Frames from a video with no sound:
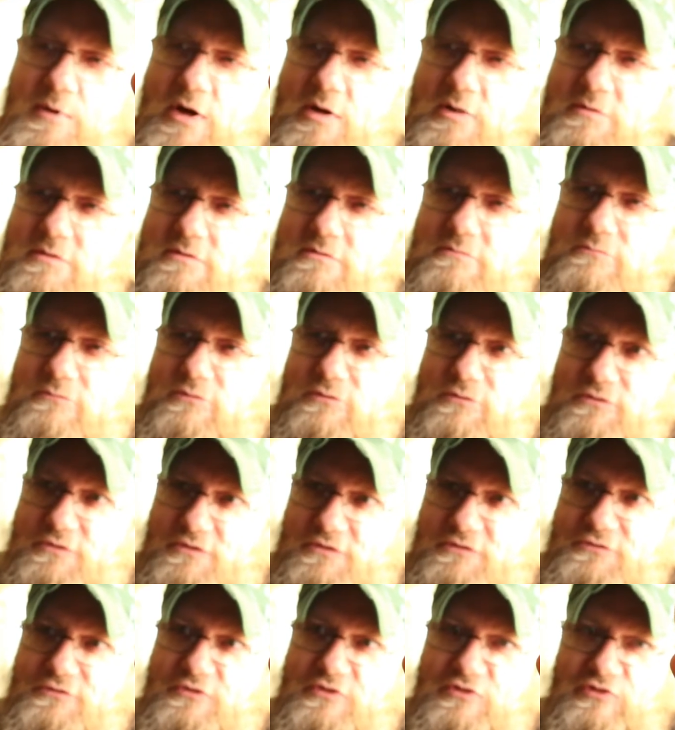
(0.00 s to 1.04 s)
moment
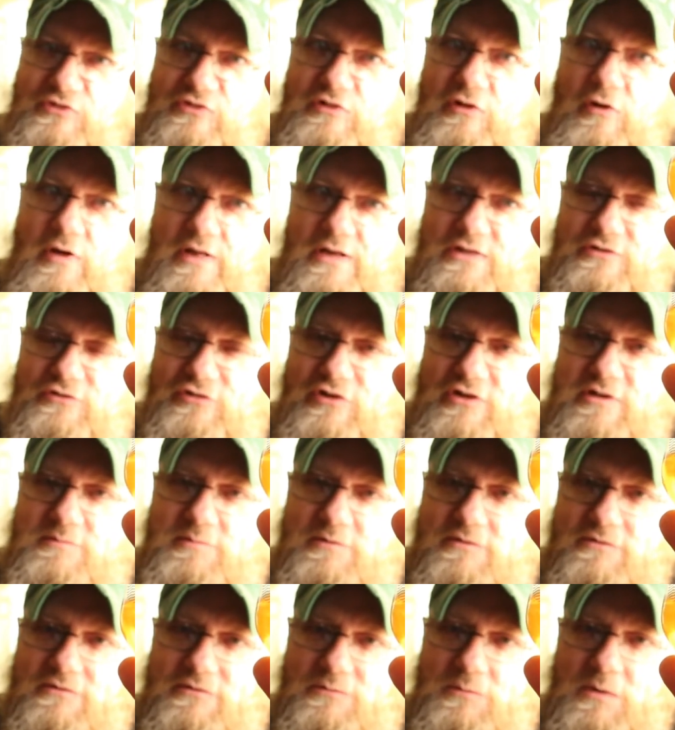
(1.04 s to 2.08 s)
for slightly
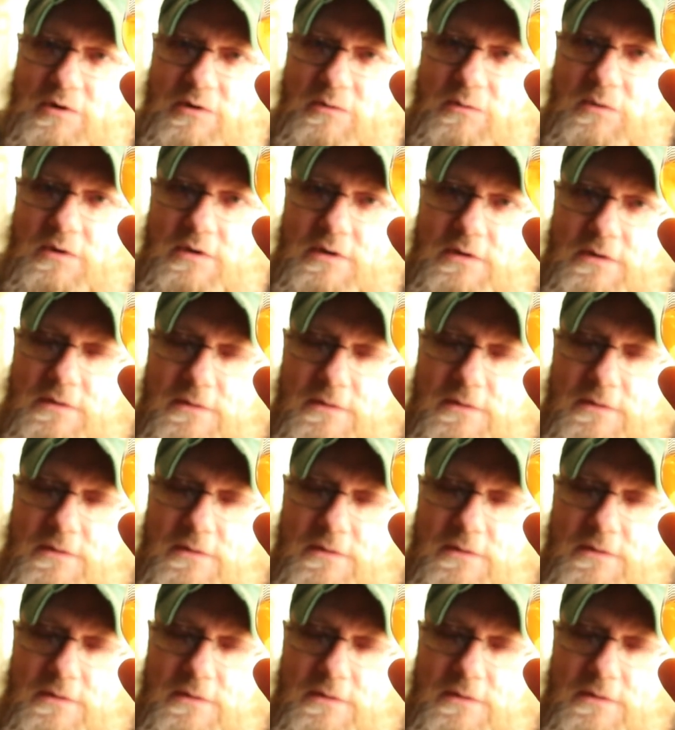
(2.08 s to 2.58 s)
cheaper as well.